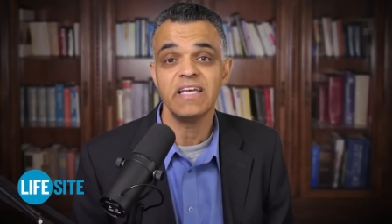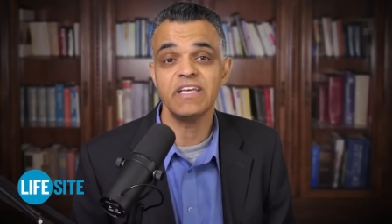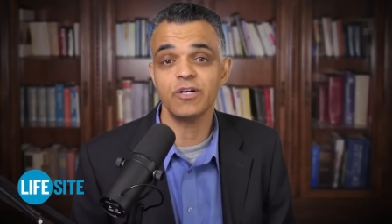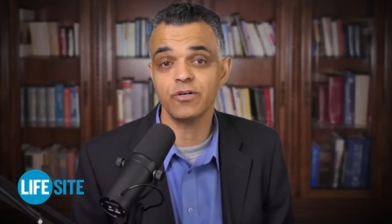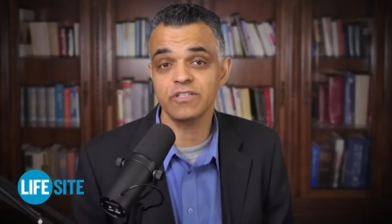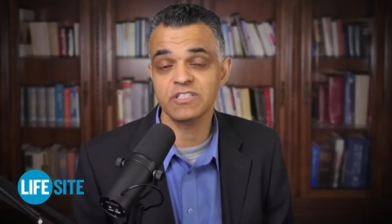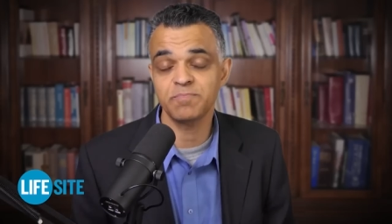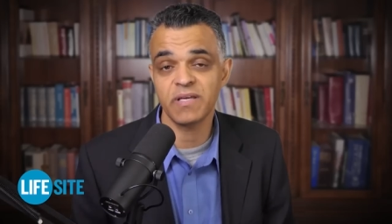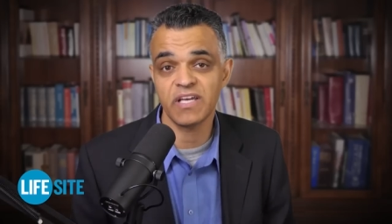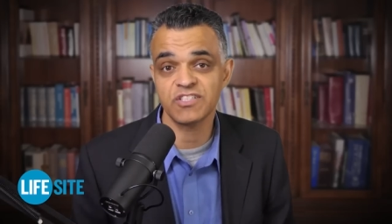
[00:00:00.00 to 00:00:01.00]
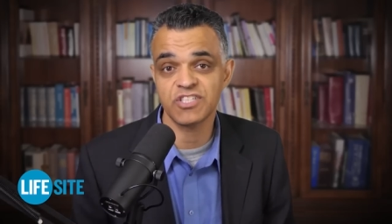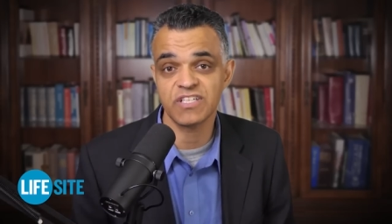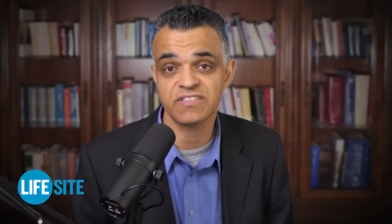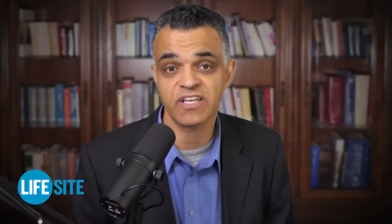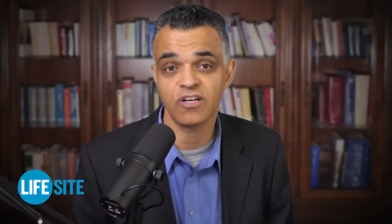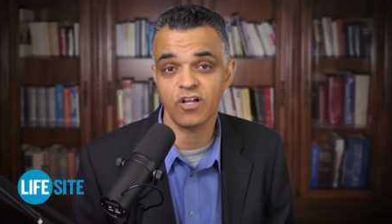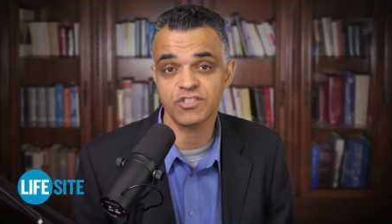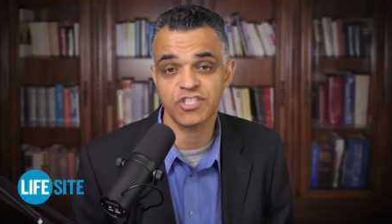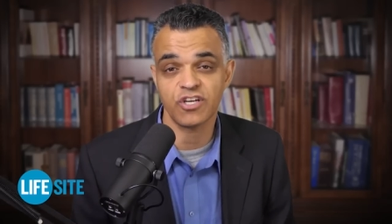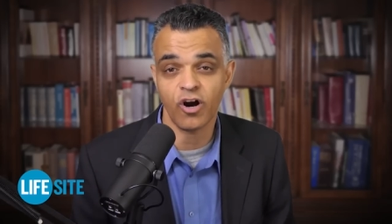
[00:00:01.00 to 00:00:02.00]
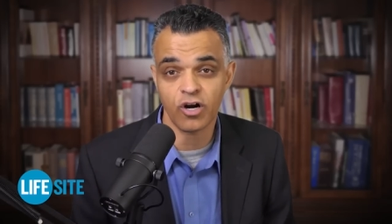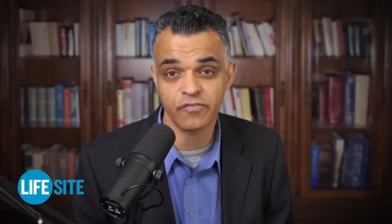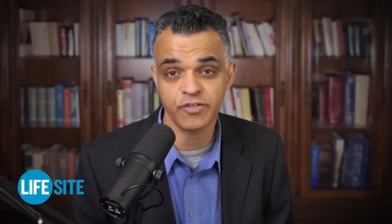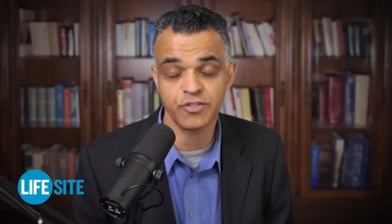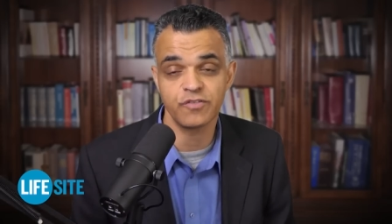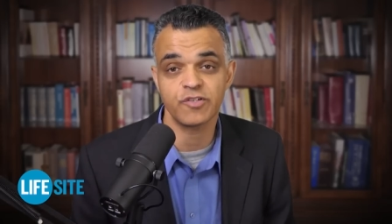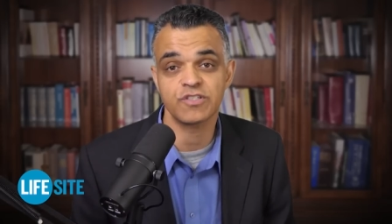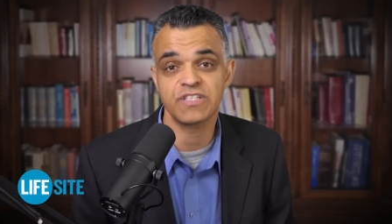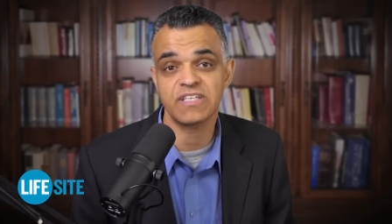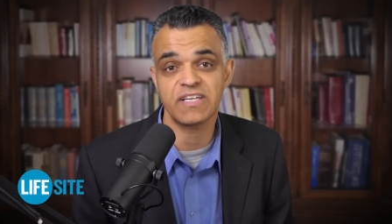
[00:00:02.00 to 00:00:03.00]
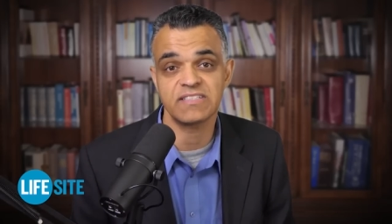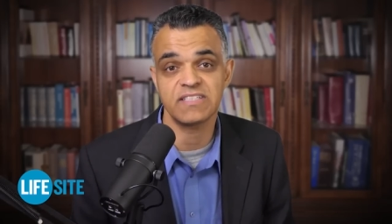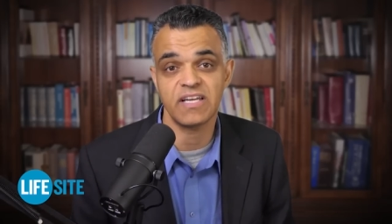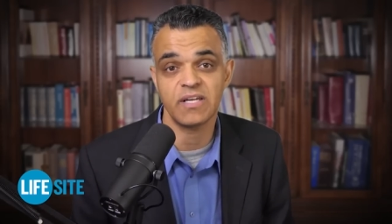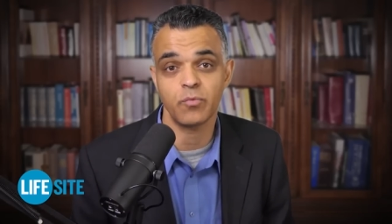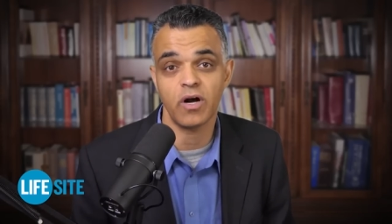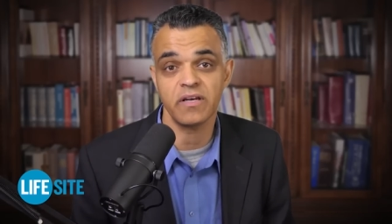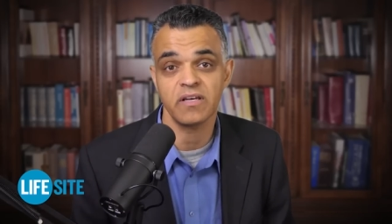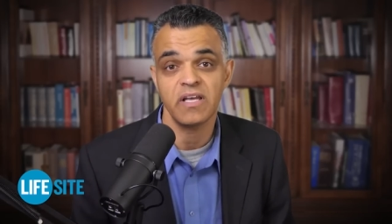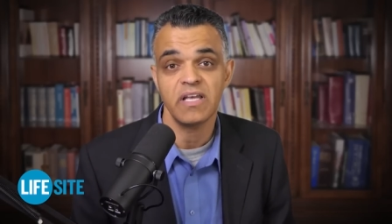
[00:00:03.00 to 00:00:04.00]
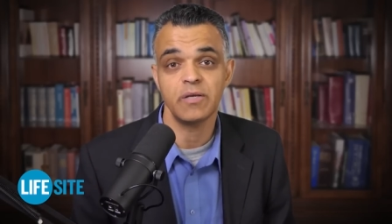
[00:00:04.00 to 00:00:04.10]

He earned his PhD in psychology at Harvard University in 1981.